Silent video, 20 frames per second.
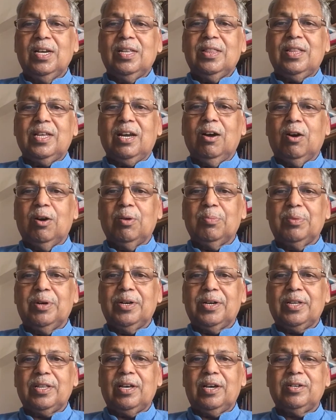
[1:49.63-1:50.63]
the government
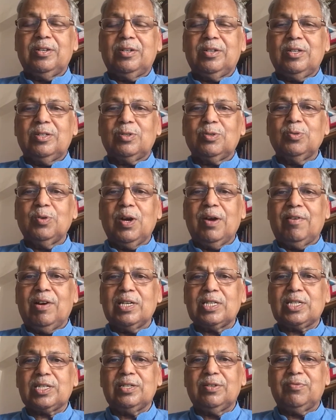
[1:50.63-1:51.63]
authorities who have
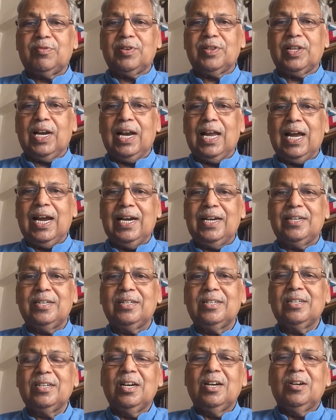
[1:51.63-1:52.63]
asked for the land
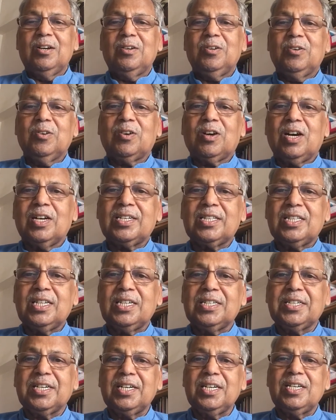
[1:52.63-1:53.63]
to cut the
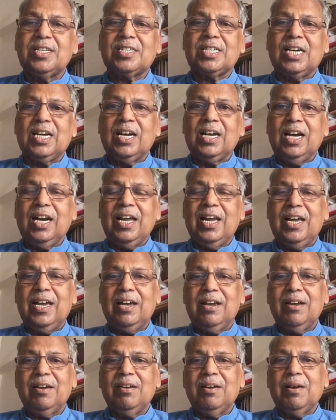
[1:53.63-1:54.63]
trees and
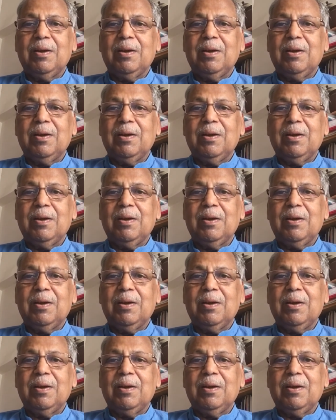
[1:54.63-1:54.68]
lay